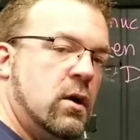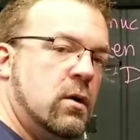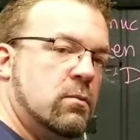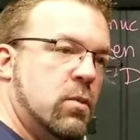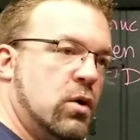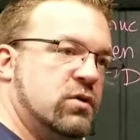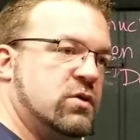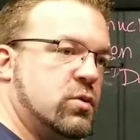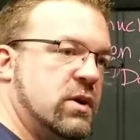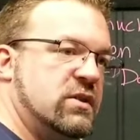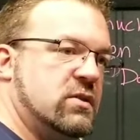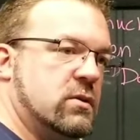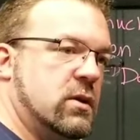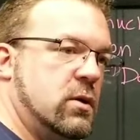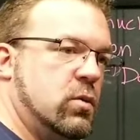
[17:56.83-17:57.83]
most
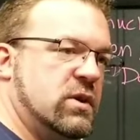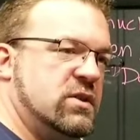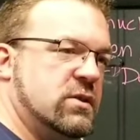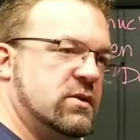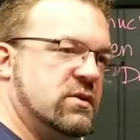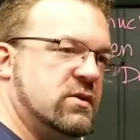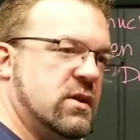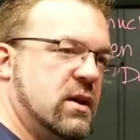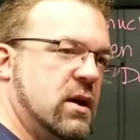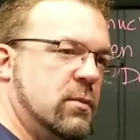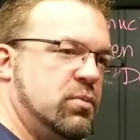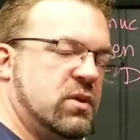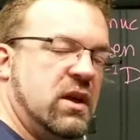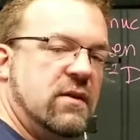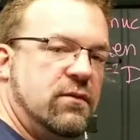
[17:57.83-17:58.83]
recently, which is I
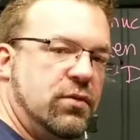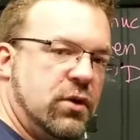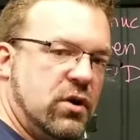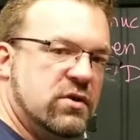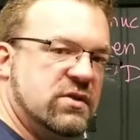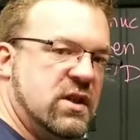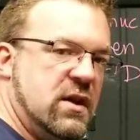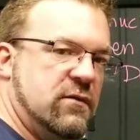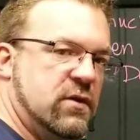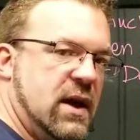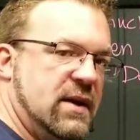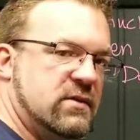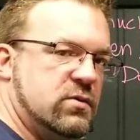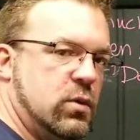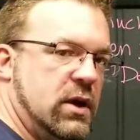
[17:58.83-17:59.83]
believe Thursday of last